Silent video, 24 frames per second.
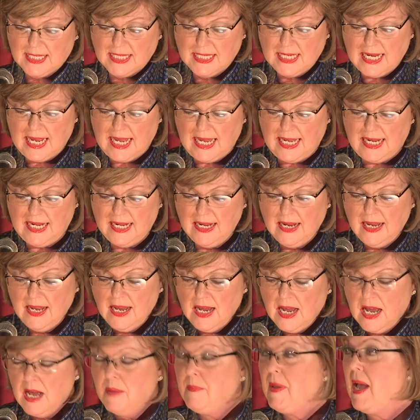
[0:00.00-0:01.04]
today
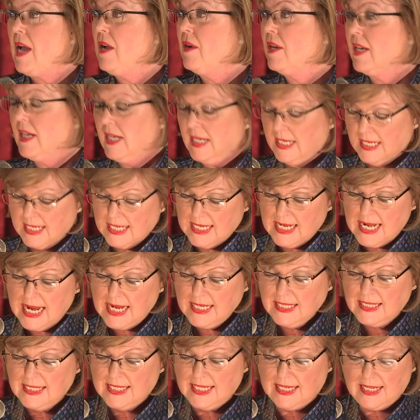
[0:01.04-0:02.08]
about
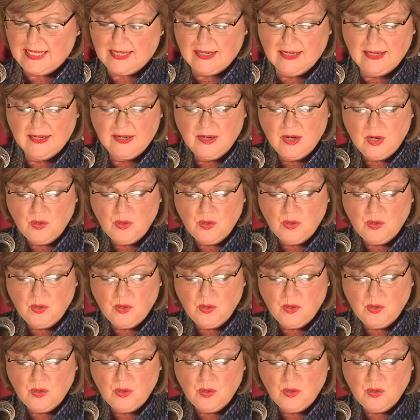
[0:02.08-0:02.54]
connecting